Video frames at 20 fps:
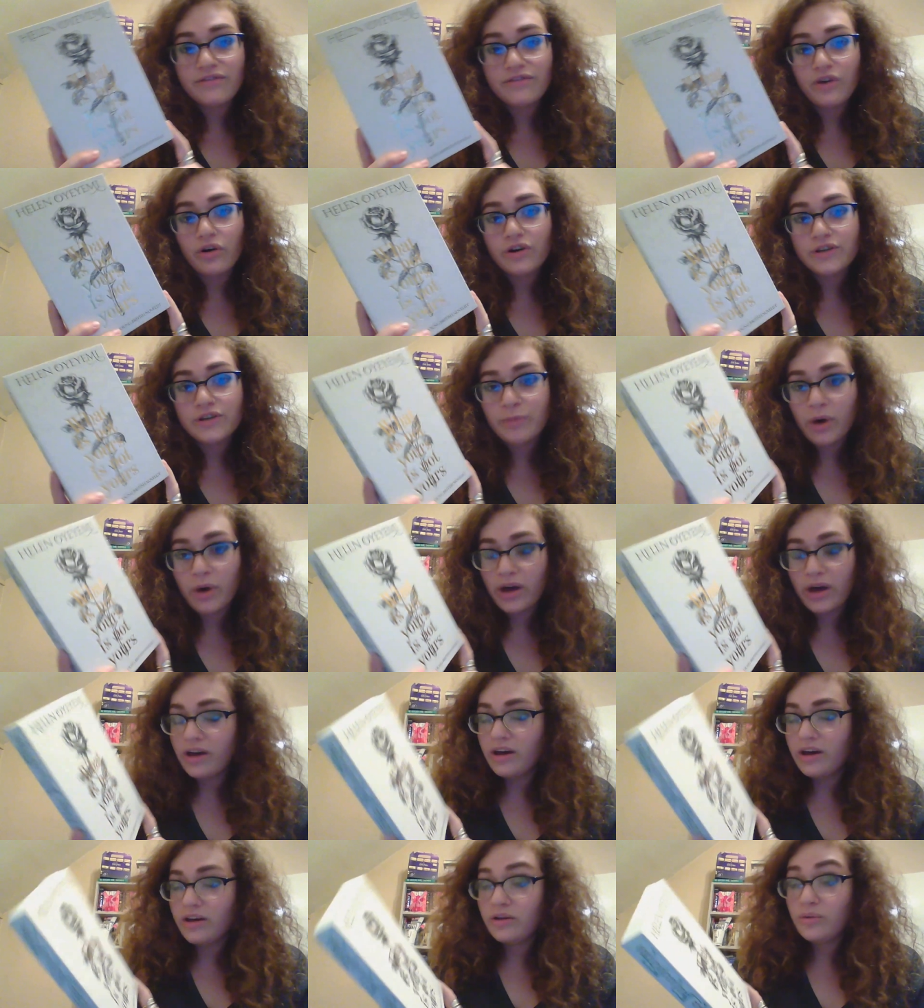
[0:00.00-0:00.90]
Fox by
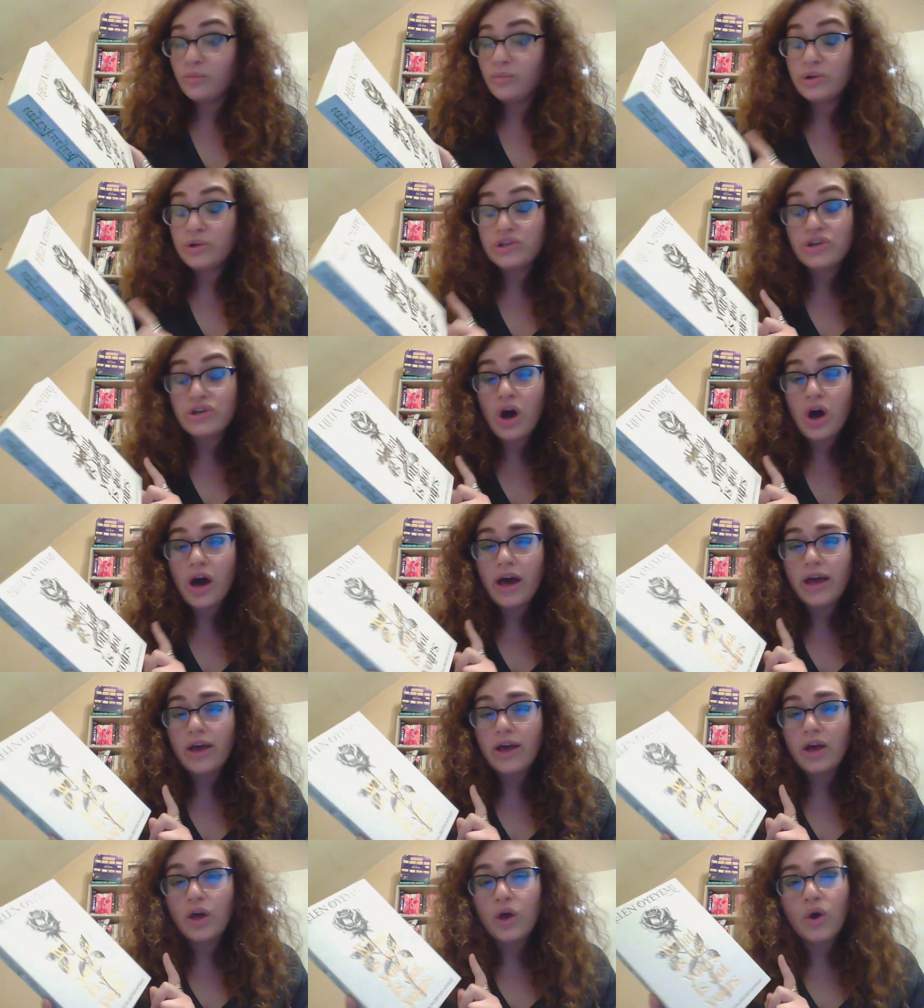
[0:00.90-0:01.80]
her, which
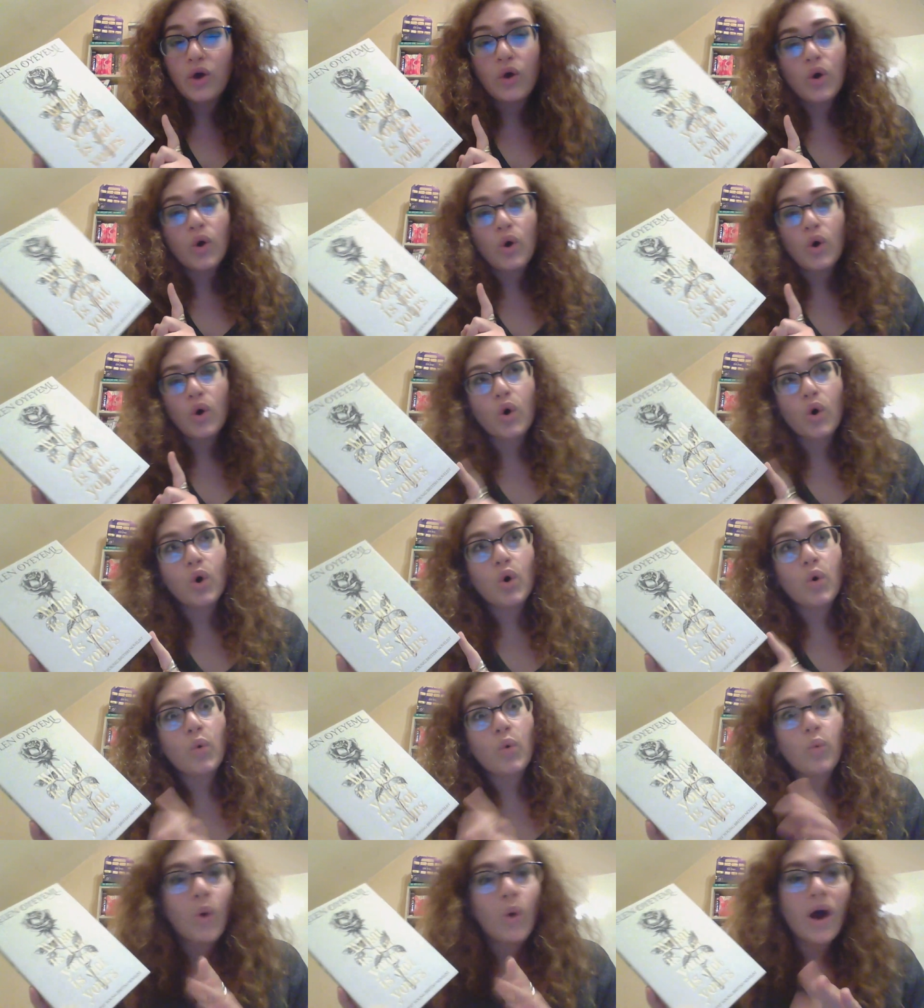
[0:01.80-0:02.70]
I
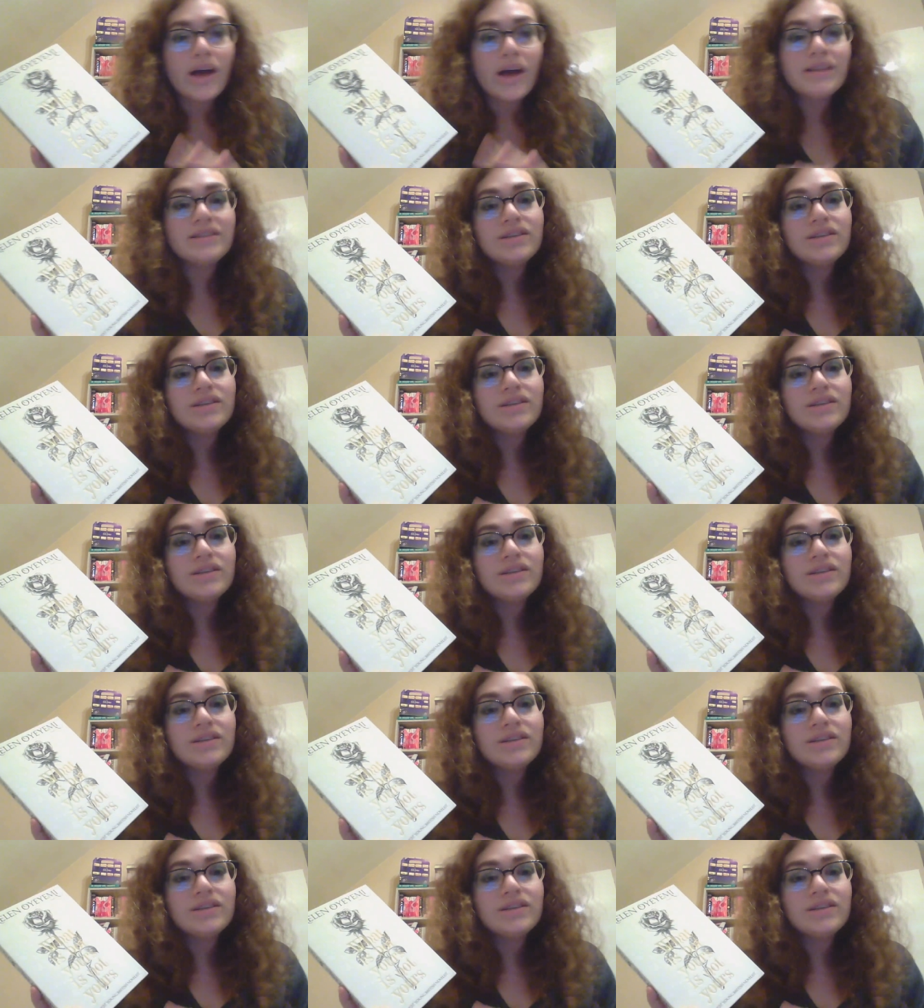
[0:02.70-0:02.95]
quite